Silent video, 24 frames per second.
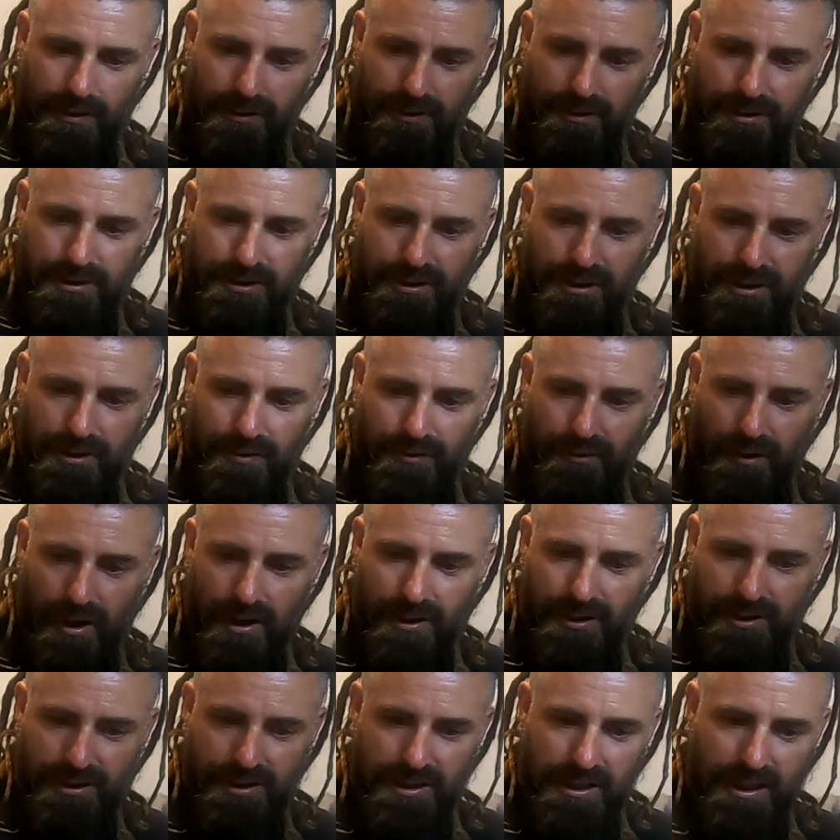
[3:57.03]
seal
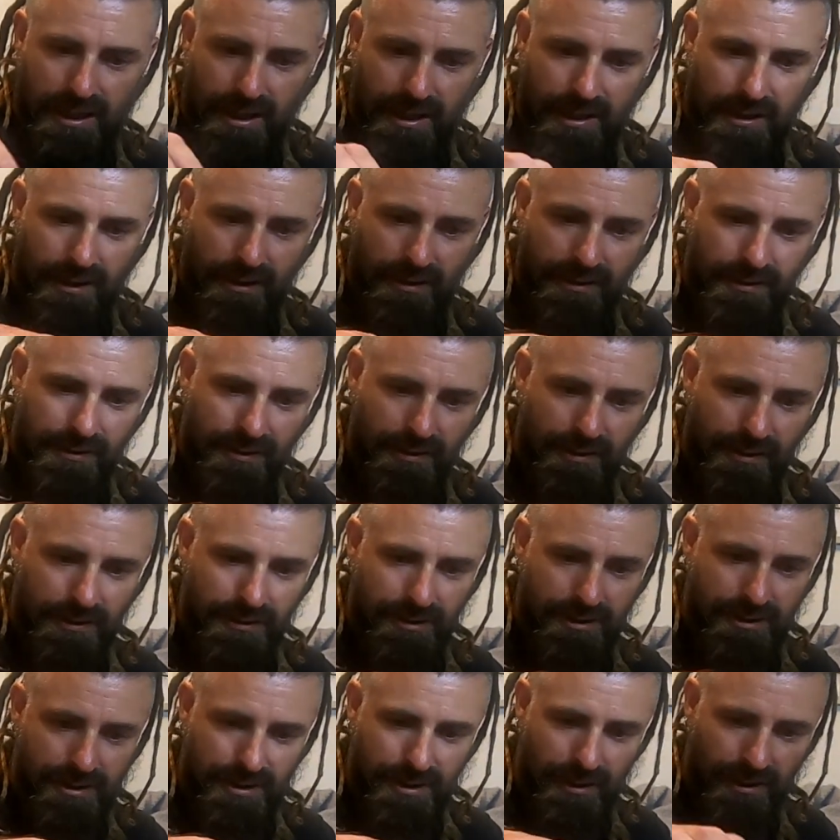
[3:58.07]
runners here
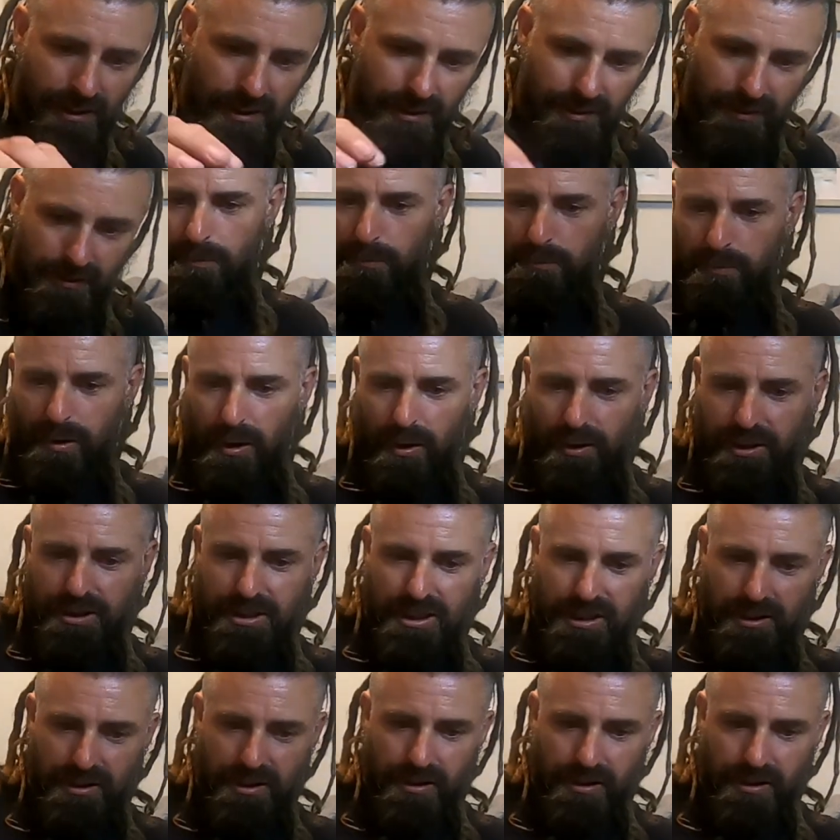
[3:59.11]
that box in